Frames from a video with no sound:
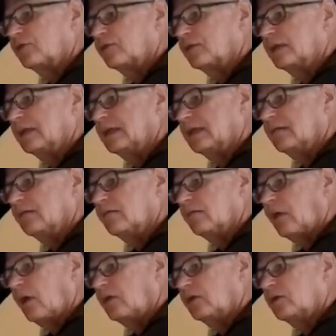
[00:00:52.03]
to the
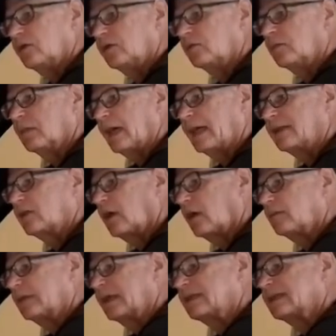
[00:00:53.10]
volume at
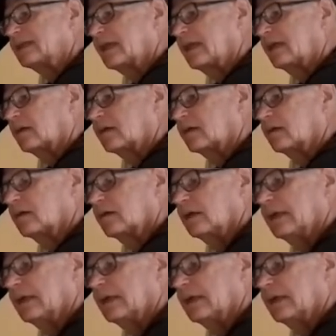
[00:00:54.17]
top dead center.